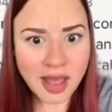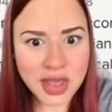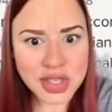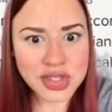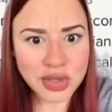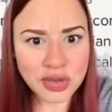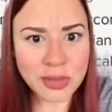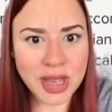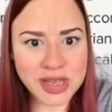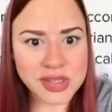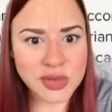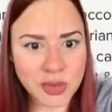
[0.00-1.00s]
So the
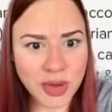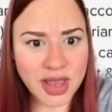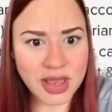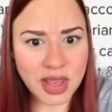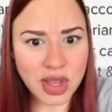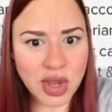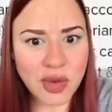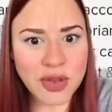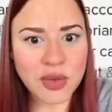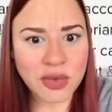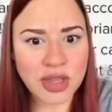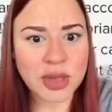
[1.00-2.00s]
Mayans were right.
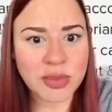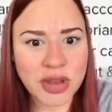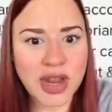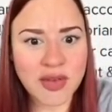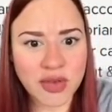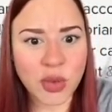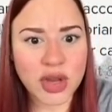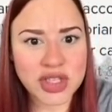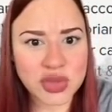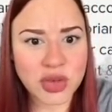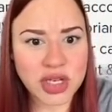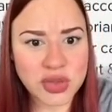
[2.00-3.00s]
COVID really put everyone
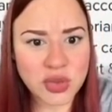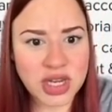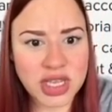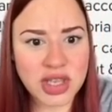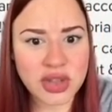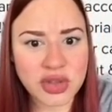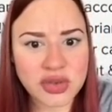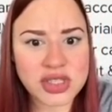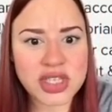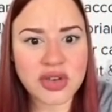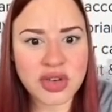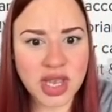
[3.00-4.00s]
in 2020.
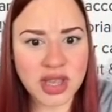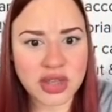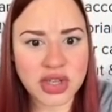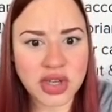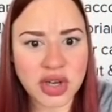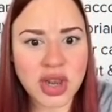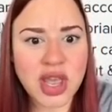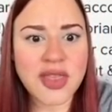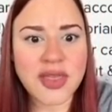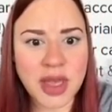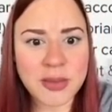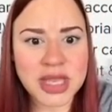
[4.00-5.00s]
Using your calendar,
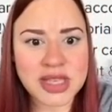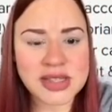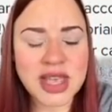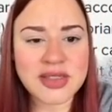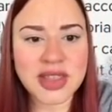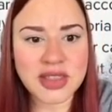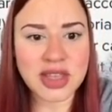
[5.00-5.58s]
that means that the